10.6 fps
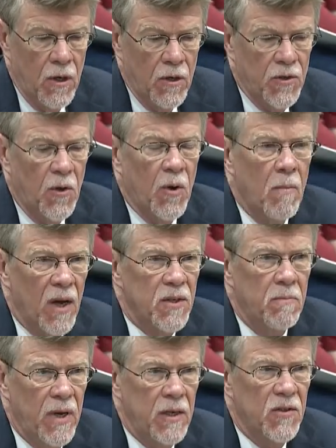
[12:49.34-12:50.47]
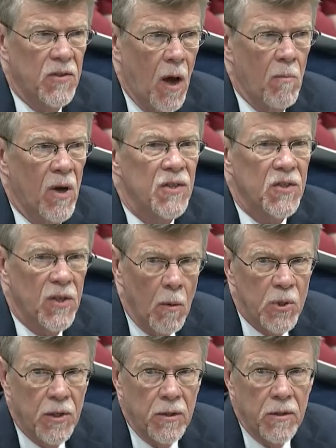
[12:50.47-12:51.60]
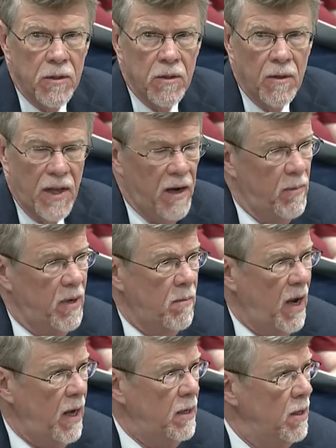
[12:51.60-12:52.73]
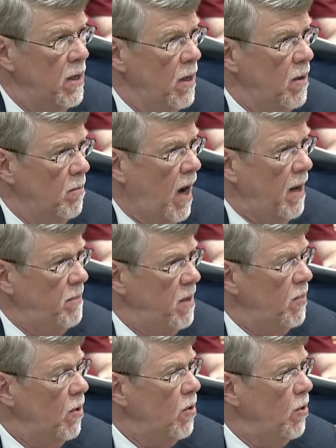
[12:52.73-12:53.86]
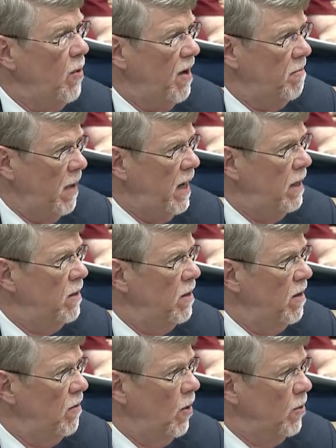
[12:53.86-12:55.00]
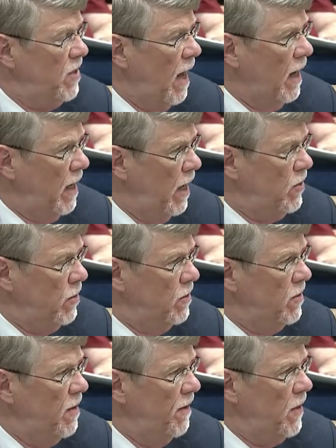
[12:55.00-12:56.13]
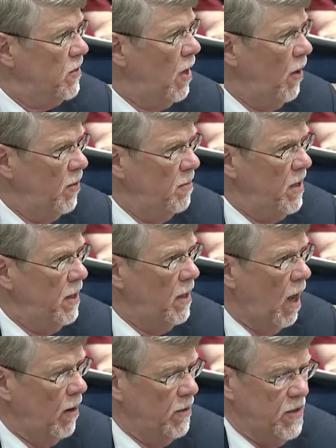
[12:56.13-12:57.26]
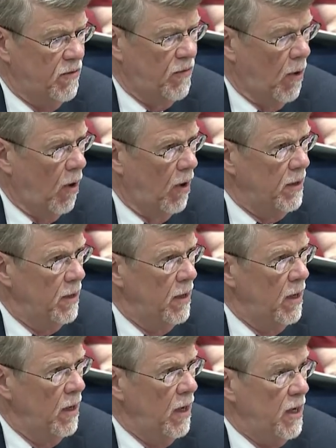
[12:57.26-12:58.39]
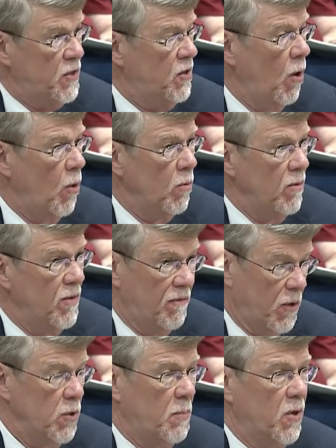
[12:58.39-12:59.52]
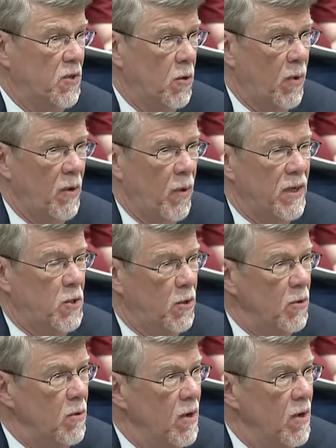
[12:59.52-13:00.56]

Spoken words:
So there must be some assumptions that have been made by people who have made those allegations that there's $100 million in fraud. And so the first person we went to